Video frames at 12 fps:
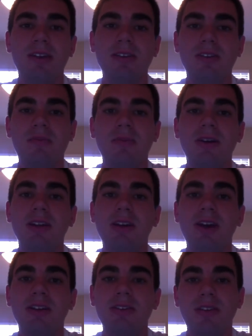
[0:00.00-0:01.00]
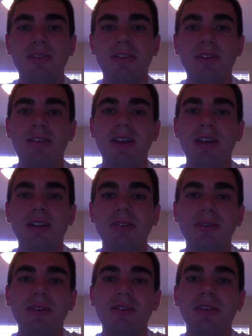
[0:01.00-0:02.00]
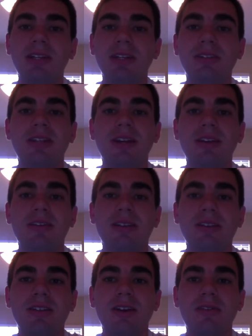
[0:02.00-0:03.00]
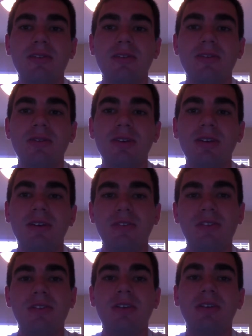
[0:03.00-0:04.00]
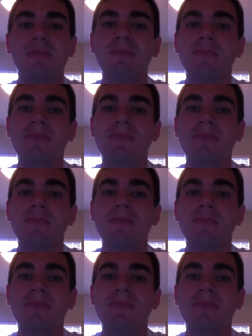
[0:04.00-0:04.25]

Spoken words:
and display the author's disdain towards the legal text that tells the story of the Zong.